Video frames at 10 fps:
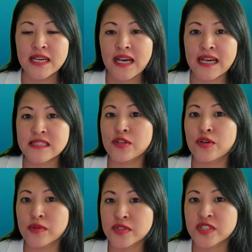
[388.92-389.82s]
Has it
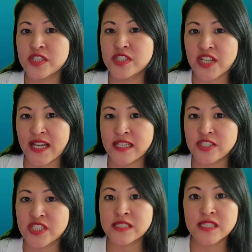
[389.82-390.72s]
also
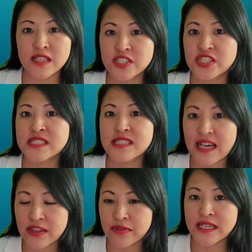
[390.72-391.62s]
changed intelligence
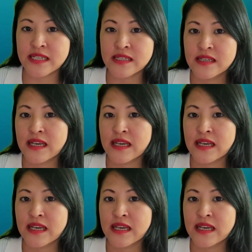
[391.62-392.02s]
gathering